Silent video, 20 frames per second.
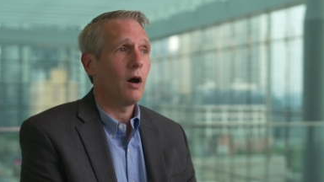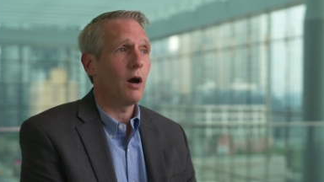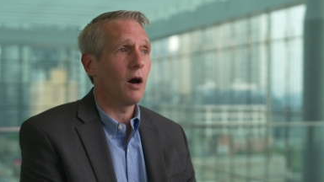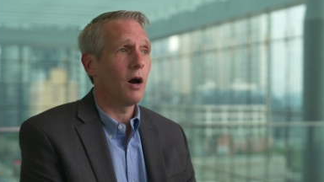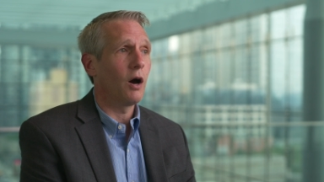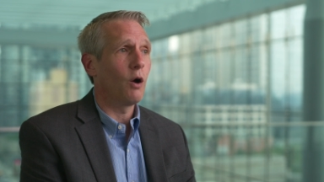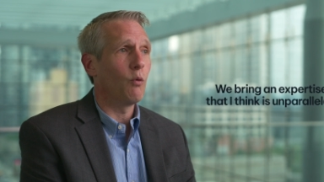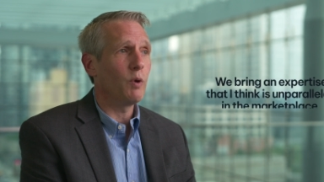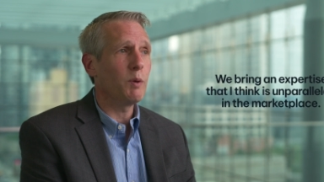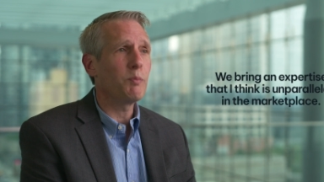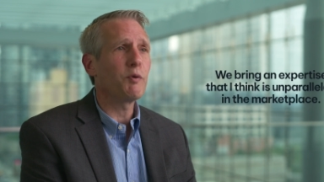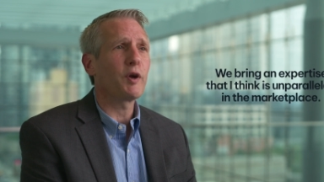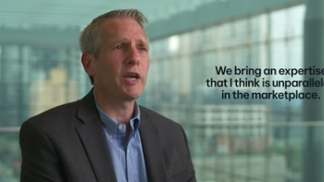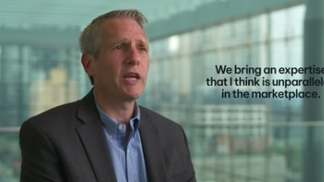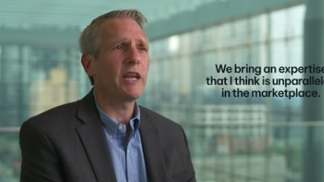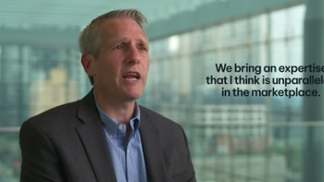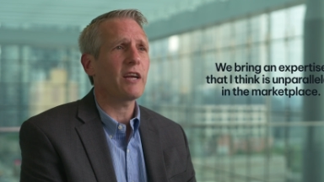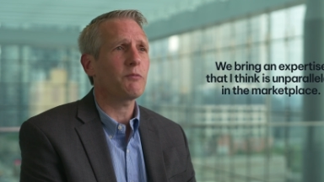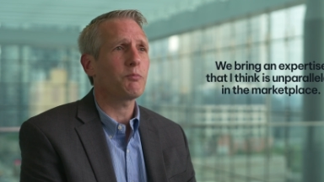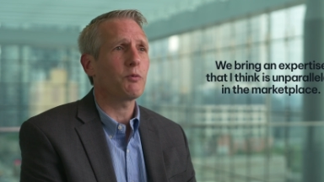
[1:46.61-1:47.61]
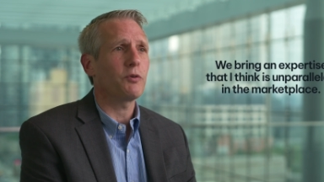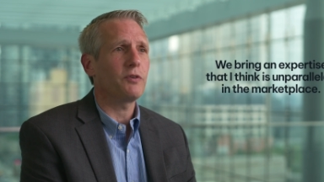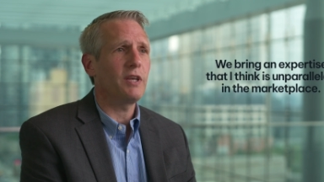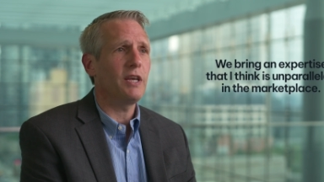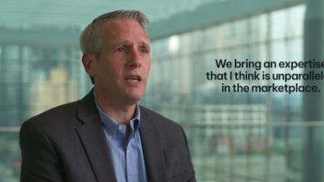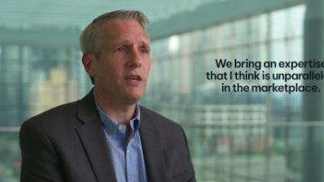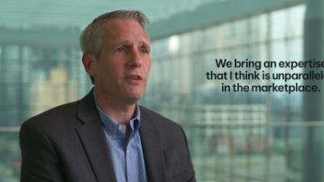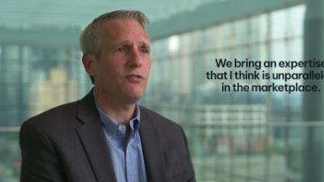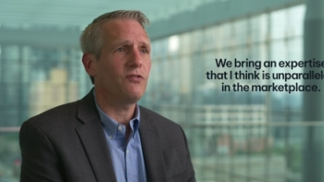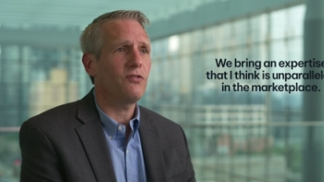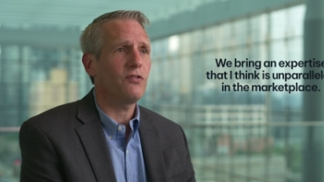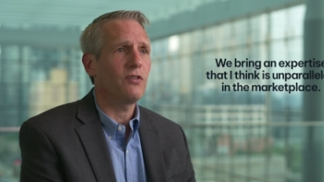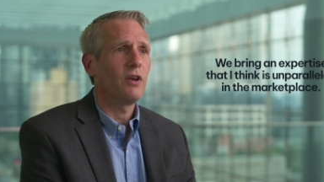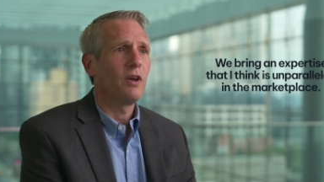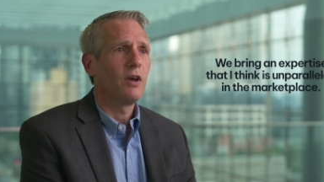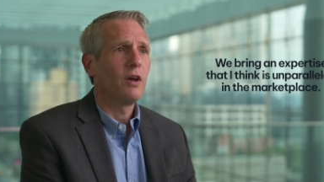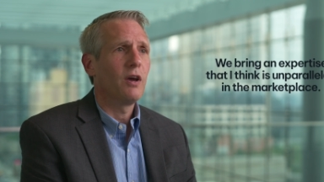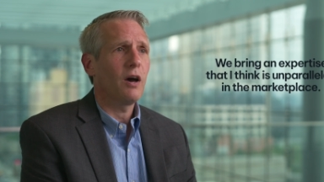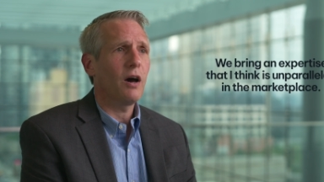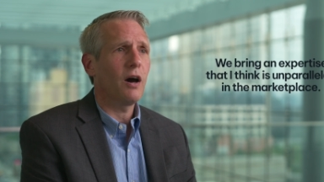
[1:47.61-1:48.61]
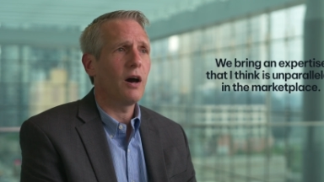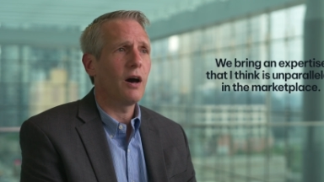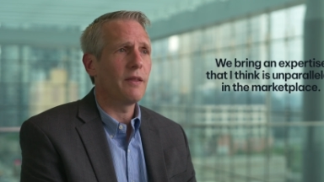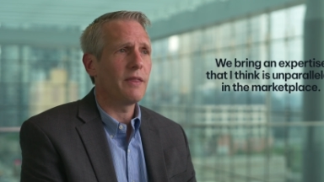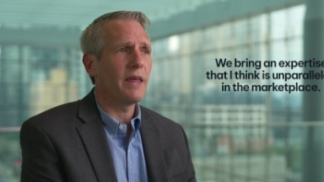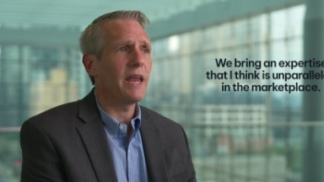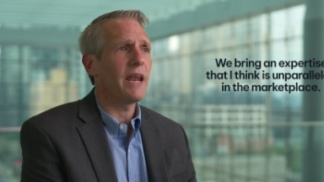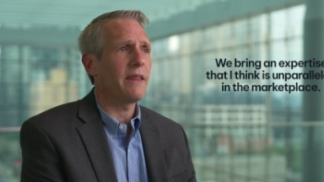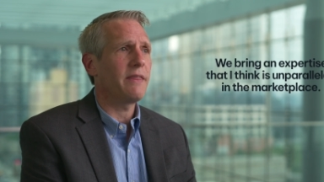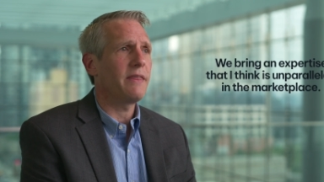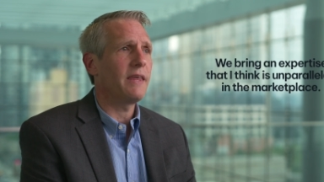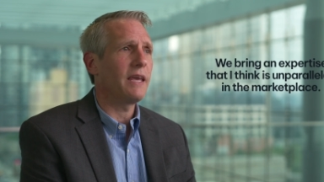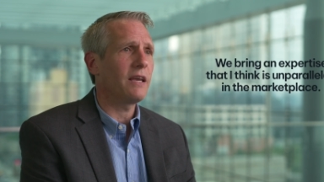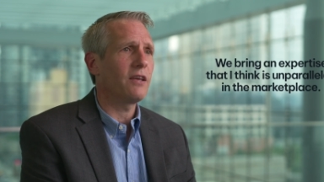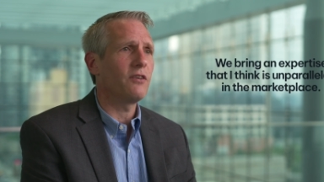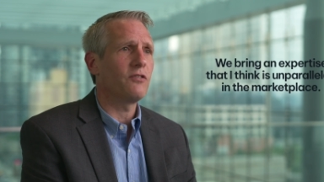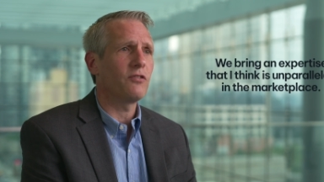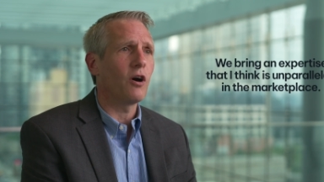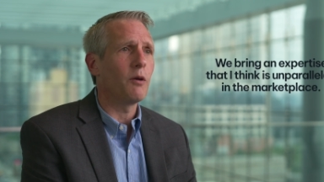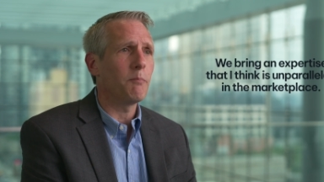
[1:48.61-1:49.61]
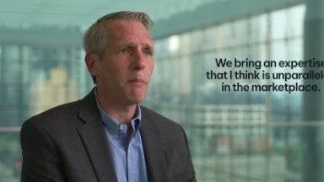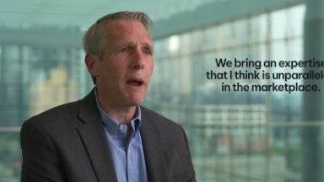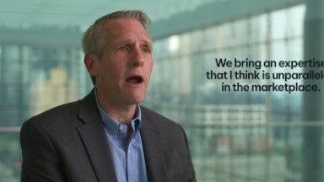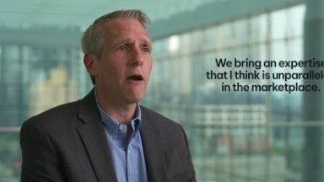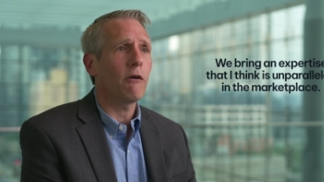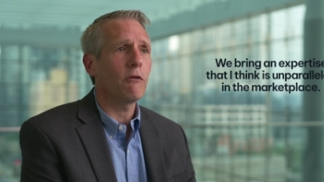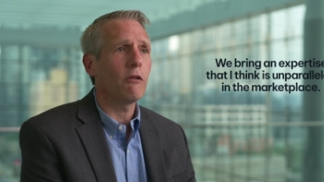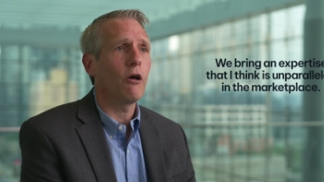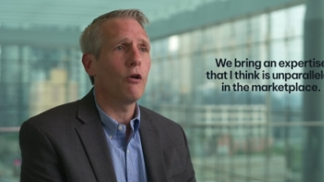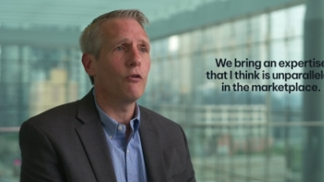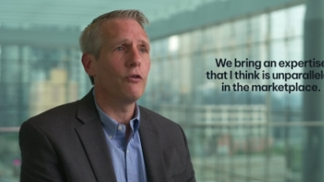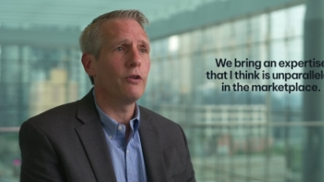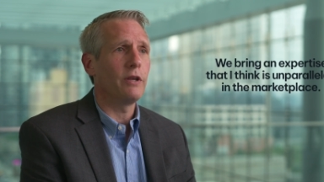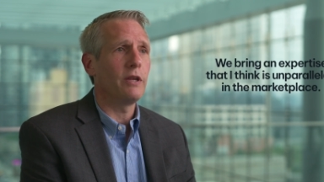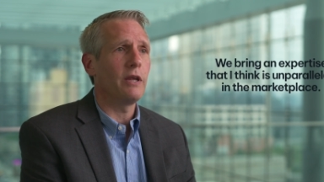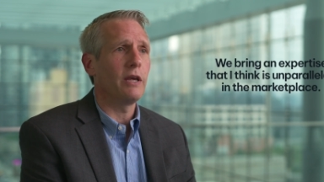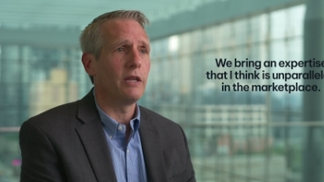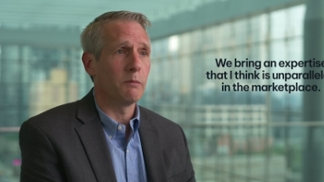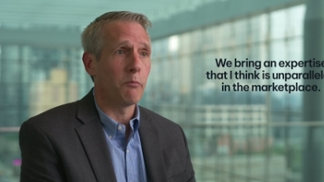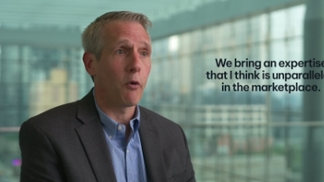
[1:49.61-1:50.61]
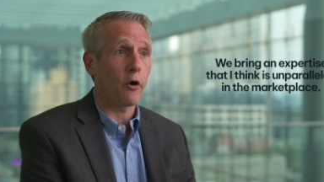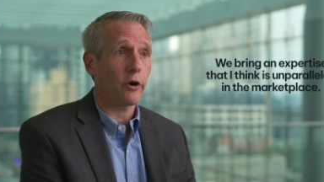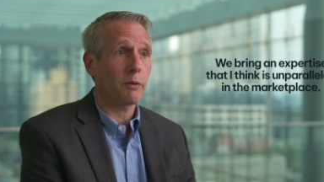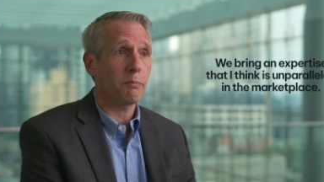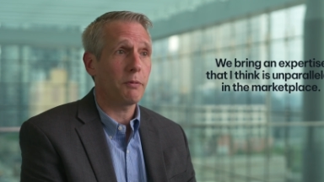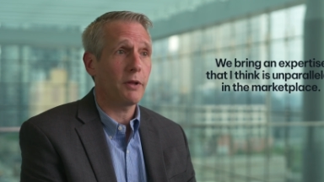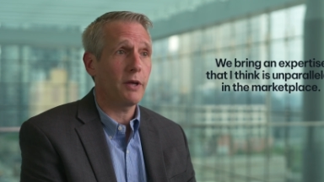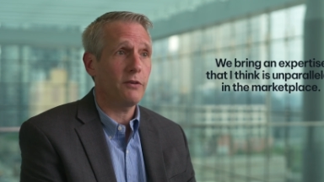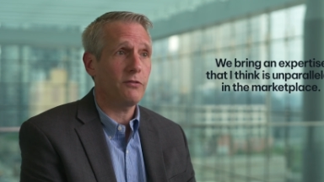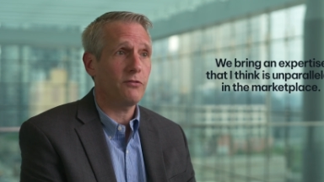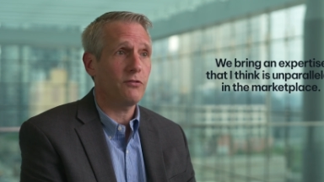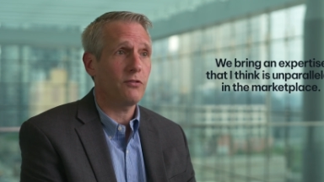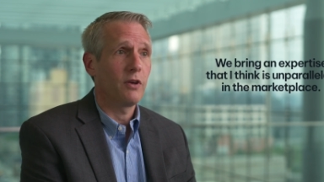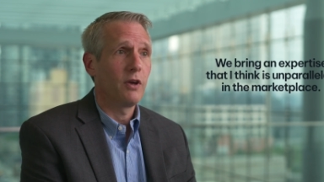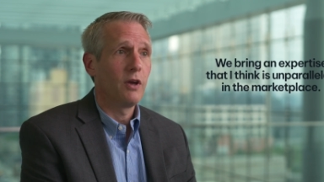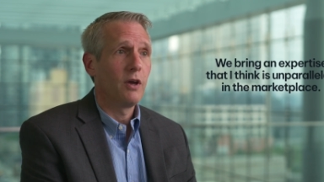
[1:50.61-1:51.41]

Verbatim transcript: Uh, we bring an expertise uh, that I think is unparalleled in, in, the marketplace.